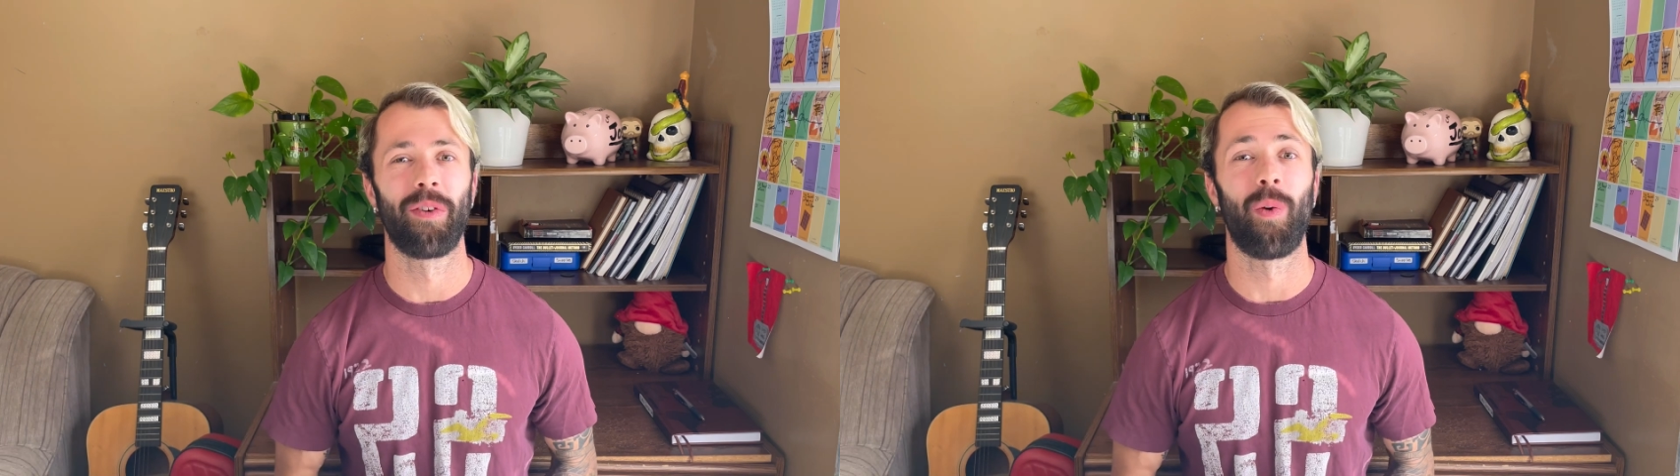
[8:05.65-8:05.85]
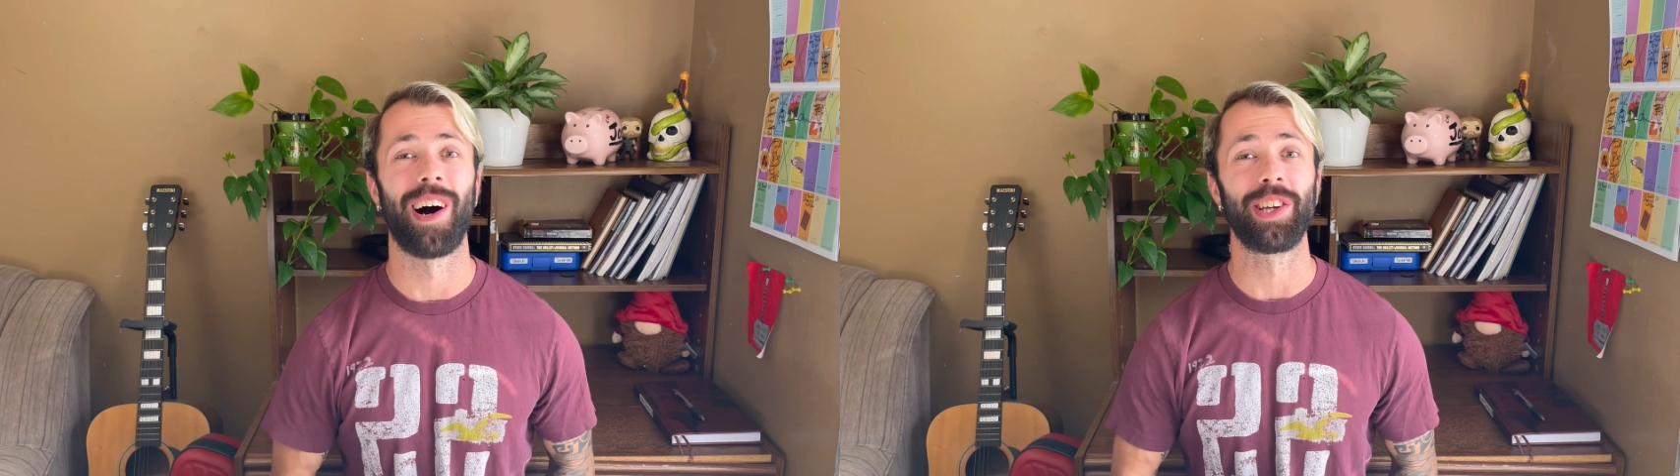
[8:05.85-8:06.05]

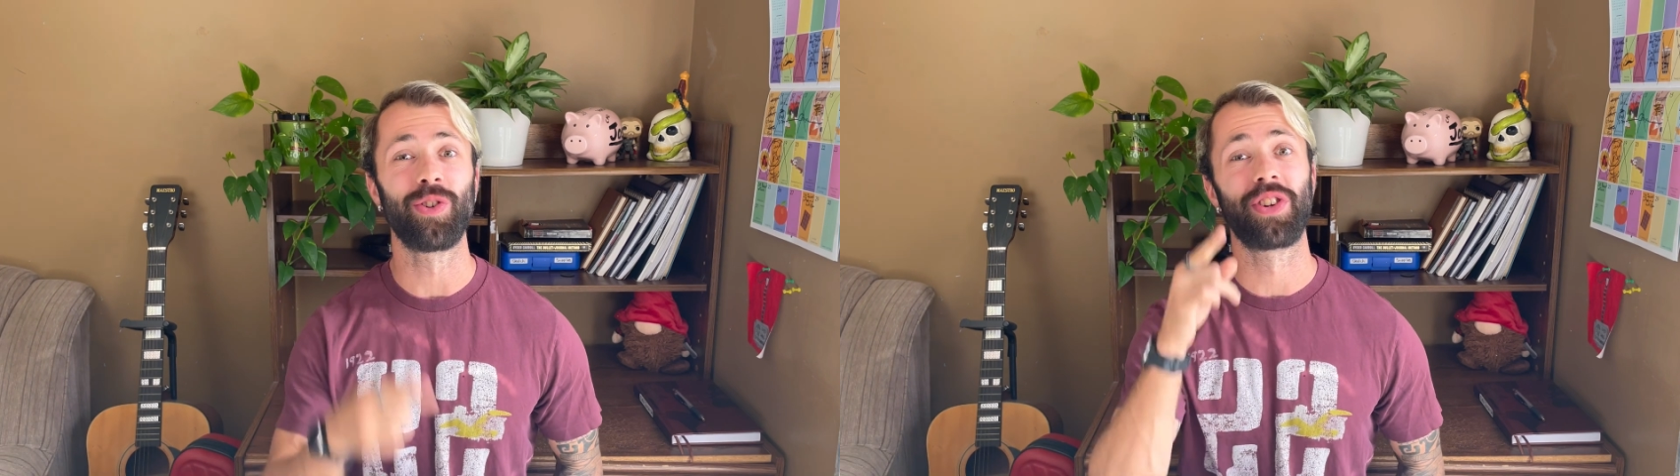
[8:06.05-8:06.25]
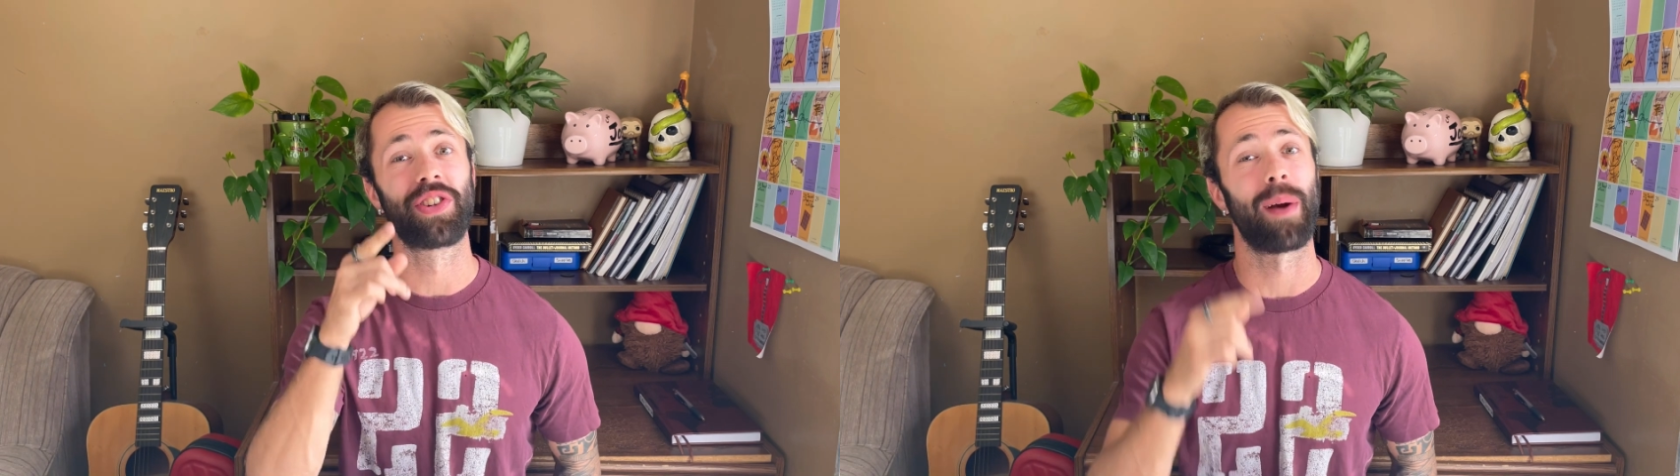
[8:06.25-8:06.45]
why you
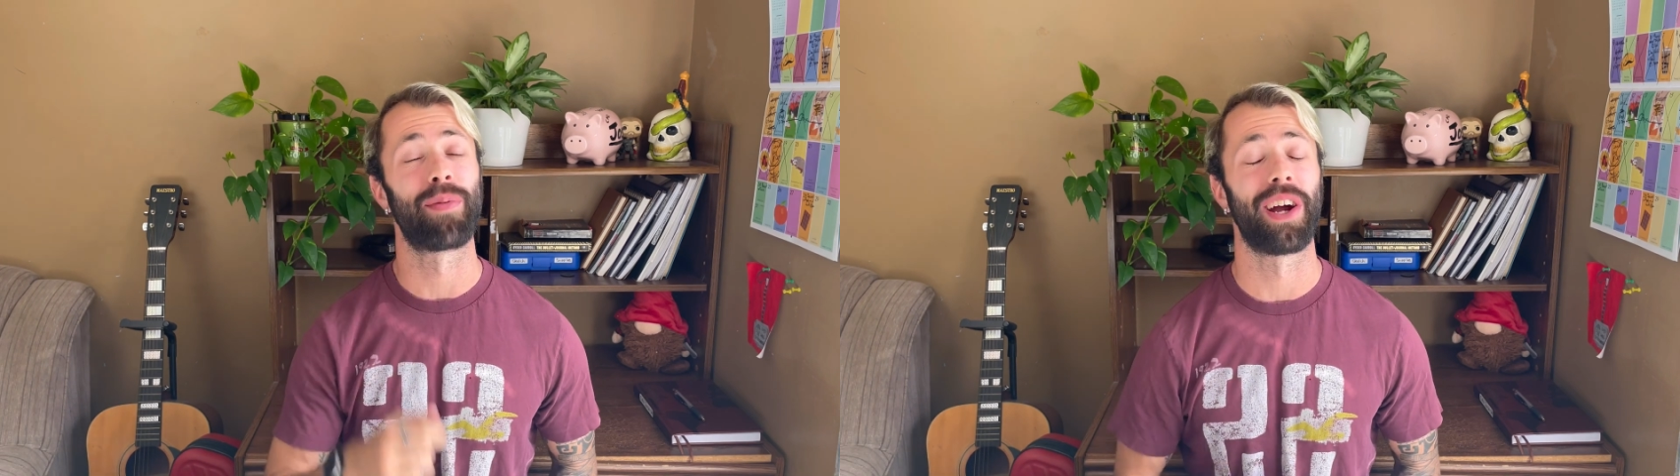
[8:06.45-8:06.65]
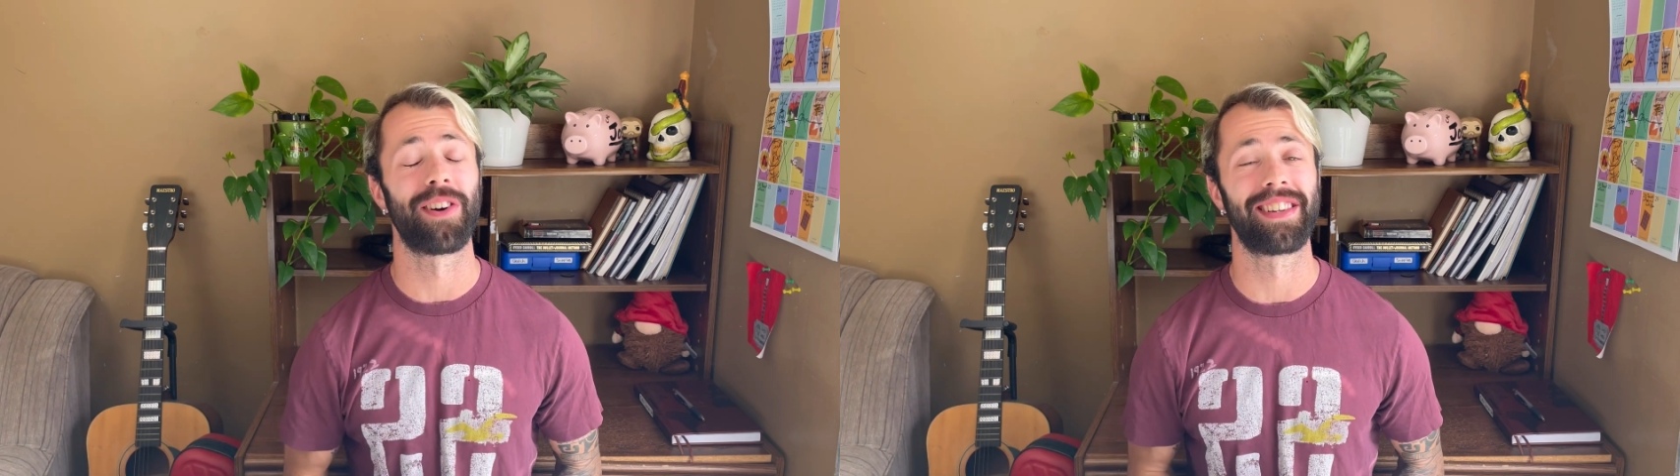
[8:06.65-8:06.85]
should start
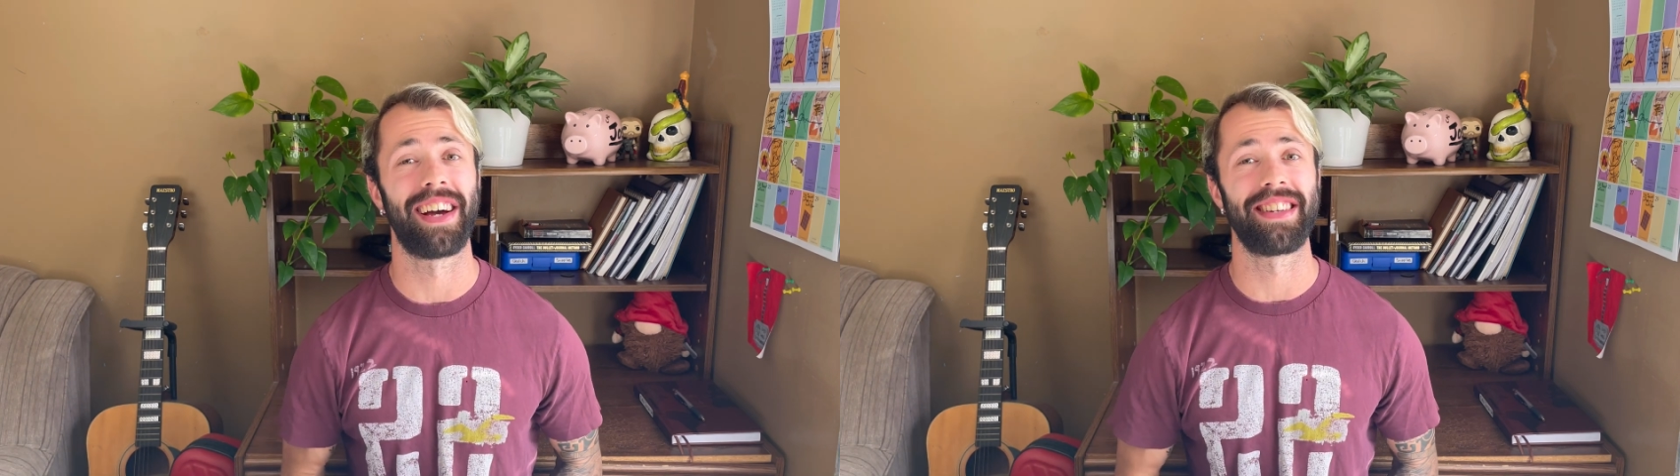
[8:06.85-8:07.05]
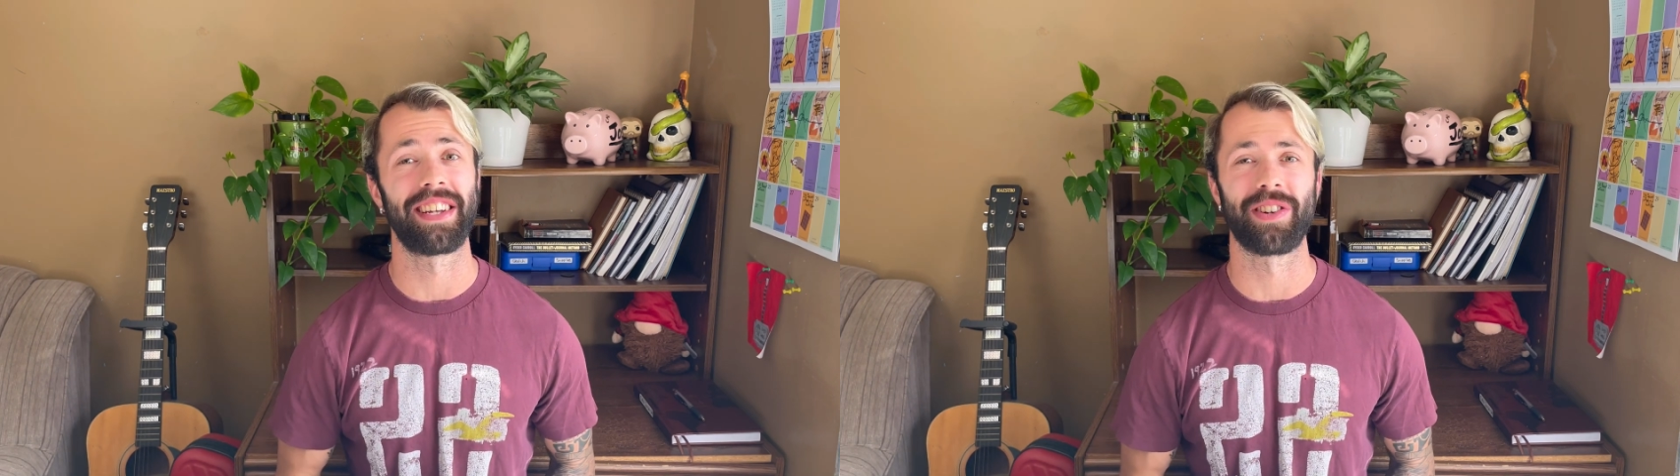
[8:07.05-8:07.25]

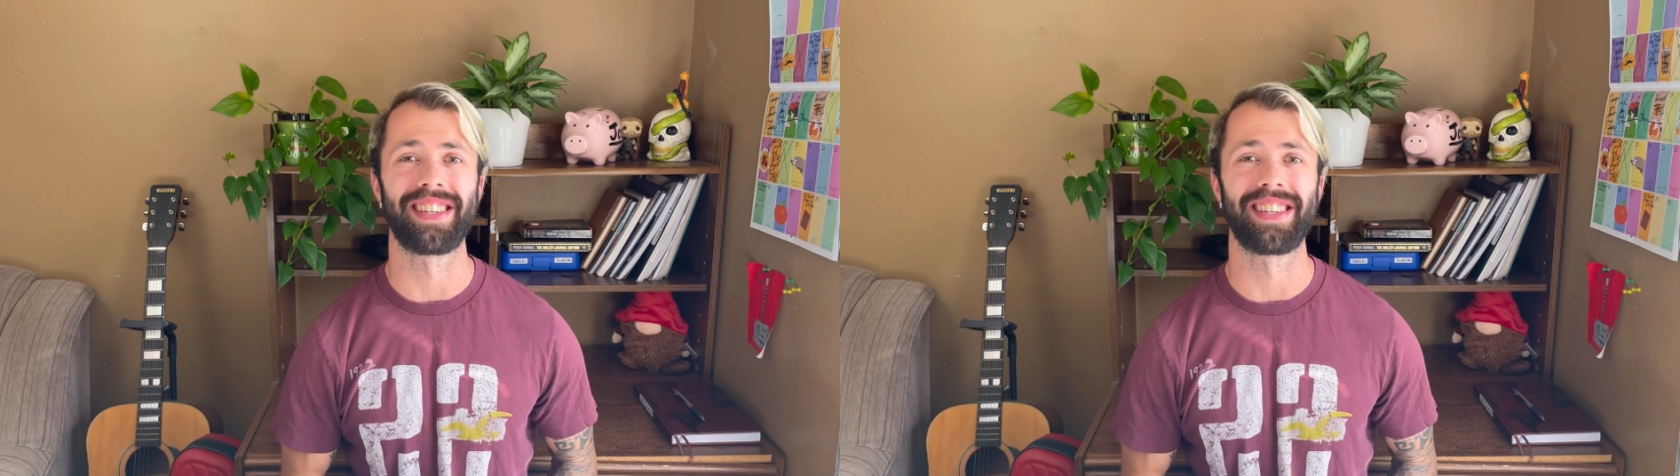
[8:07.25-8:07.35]
prioritizing your